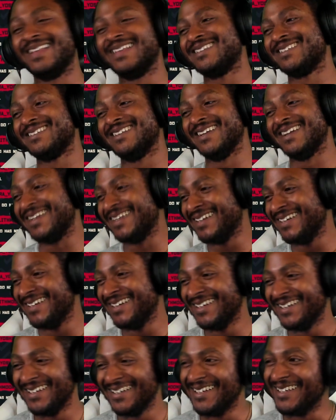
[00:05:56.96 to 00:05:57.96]
this nigga.
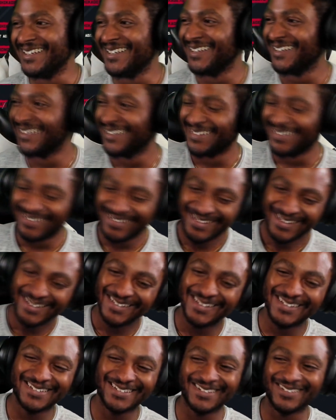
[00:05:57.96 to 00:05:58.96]

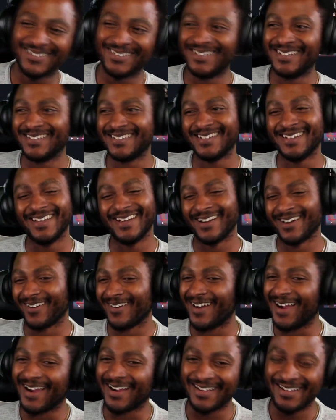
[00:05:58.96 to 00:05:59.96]
This this nigga
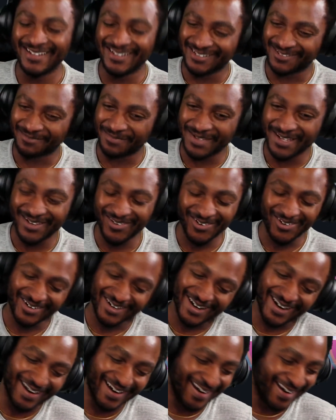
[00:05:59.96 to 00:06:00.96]
Rocky is me on God.